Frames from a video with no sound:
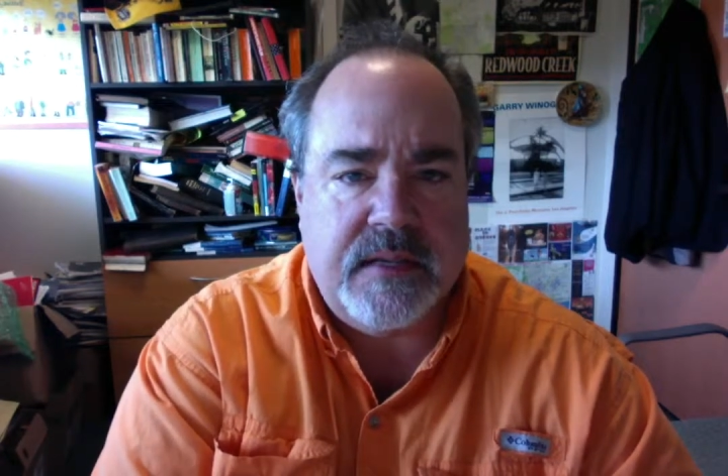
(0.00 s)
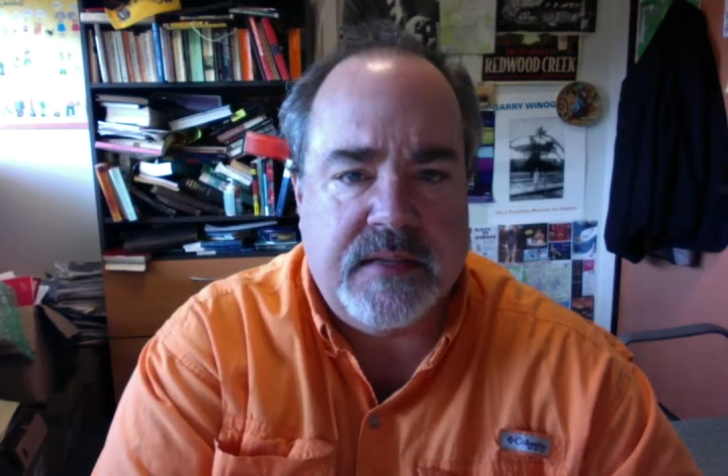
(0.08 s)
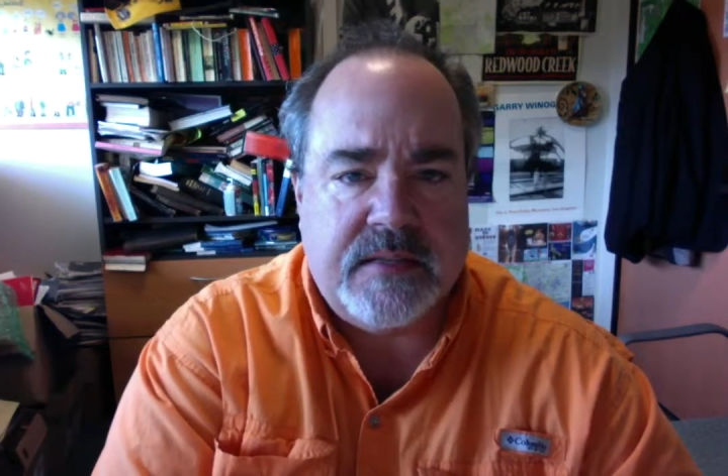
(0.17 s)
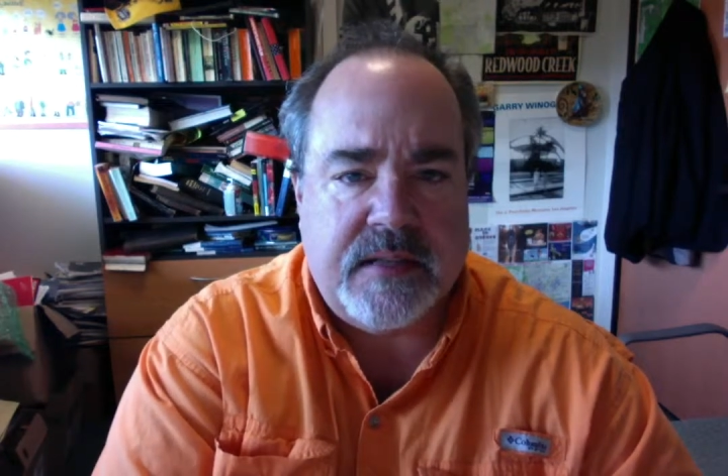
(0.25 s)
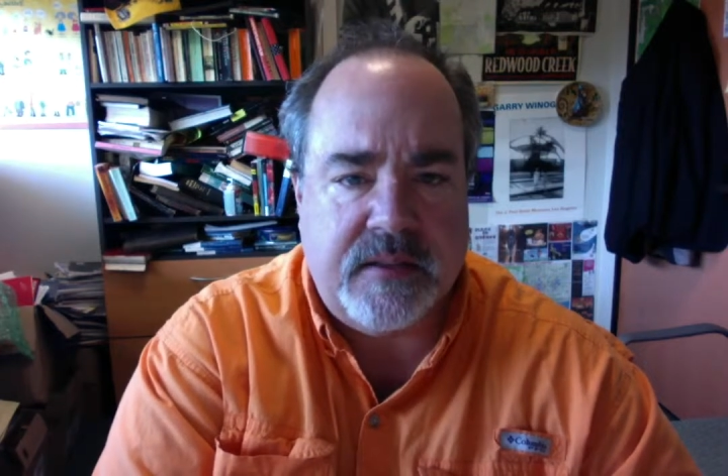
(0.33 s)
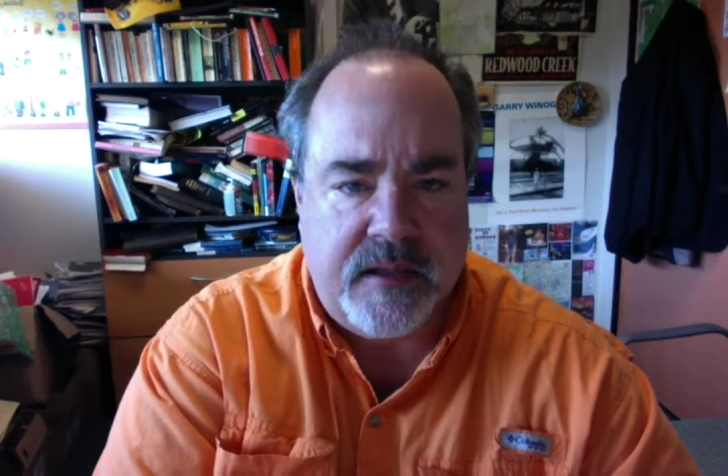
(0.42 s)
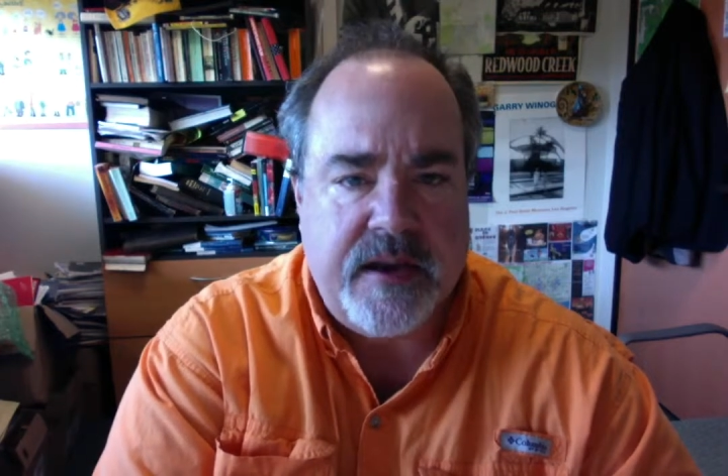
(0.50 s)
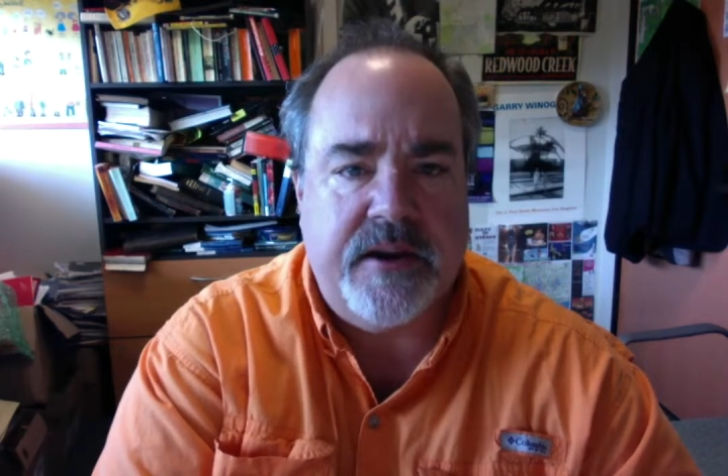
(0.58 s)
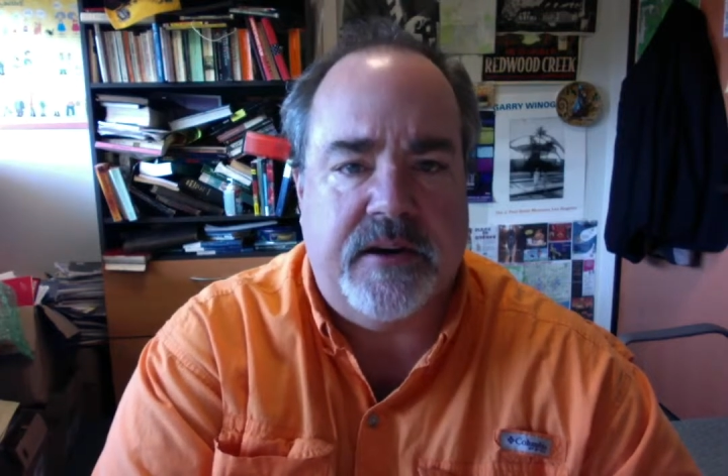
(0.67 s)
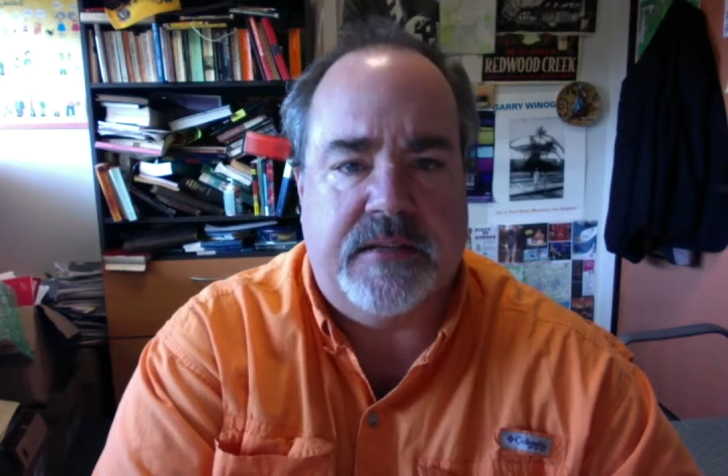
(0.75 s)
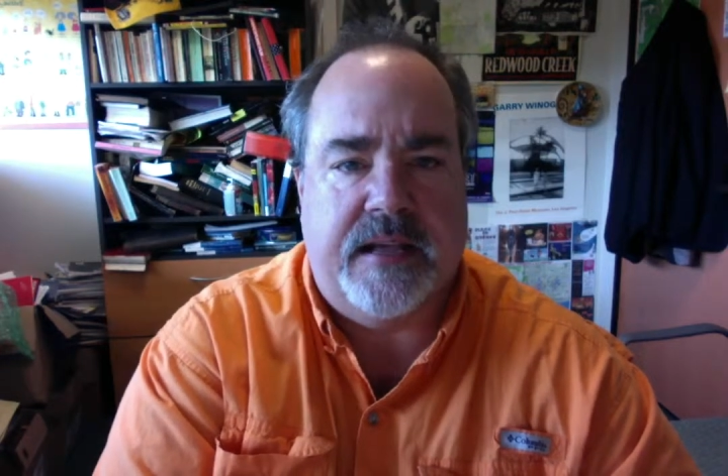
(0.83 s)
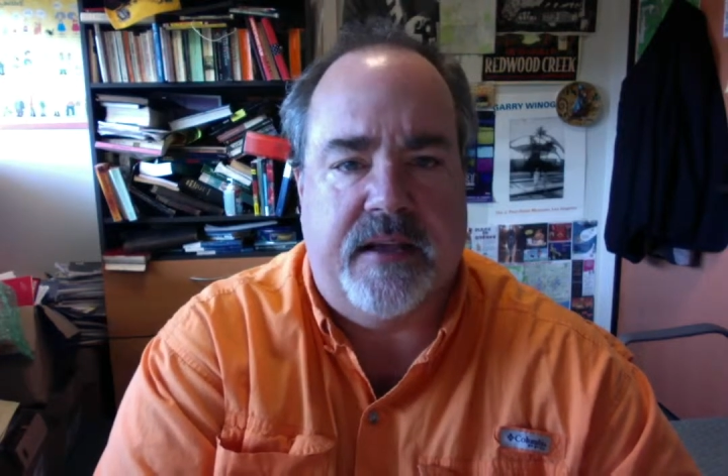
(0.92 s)
is the
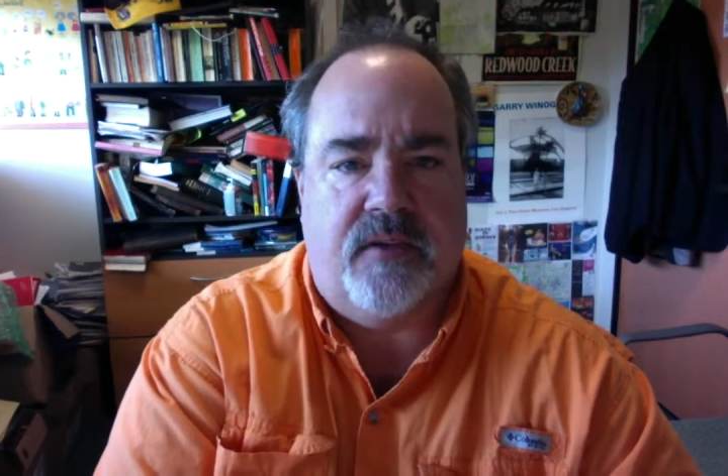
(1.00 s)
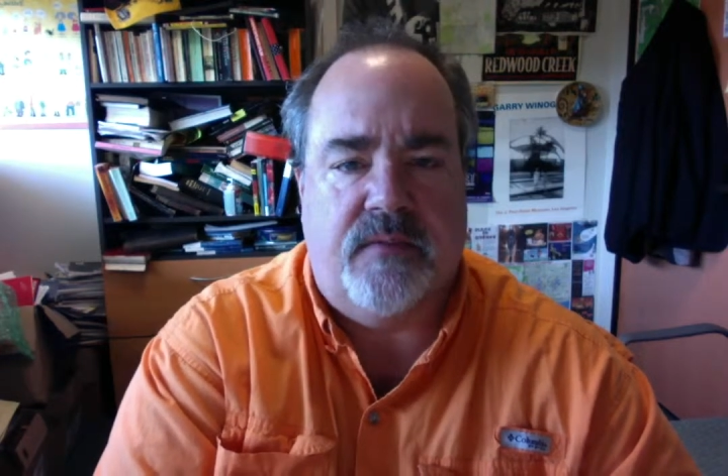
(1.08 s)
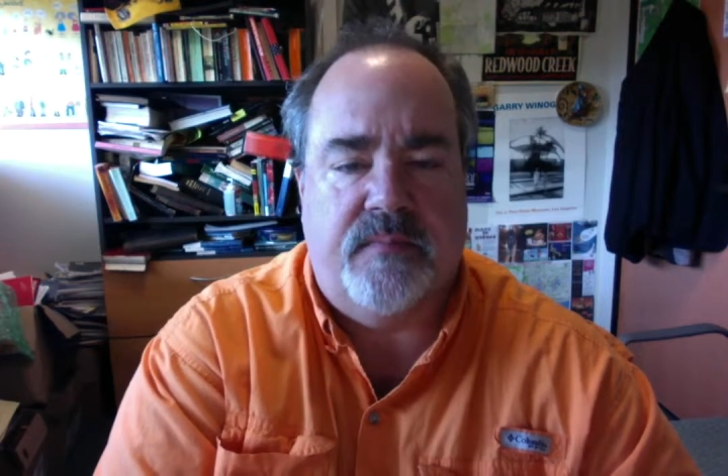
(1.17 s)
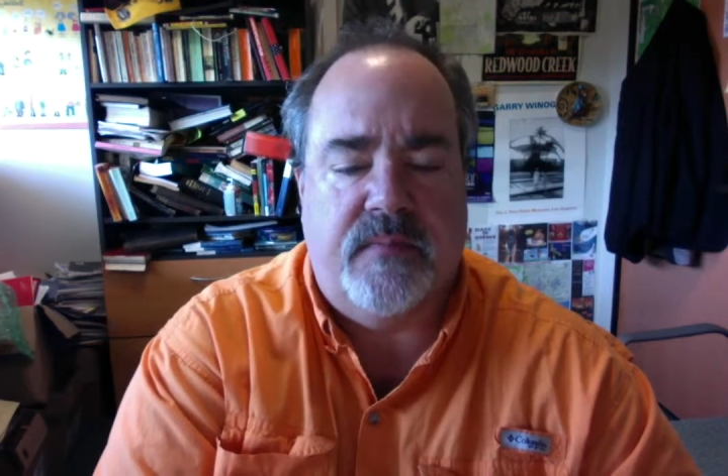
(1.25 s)
linear tale.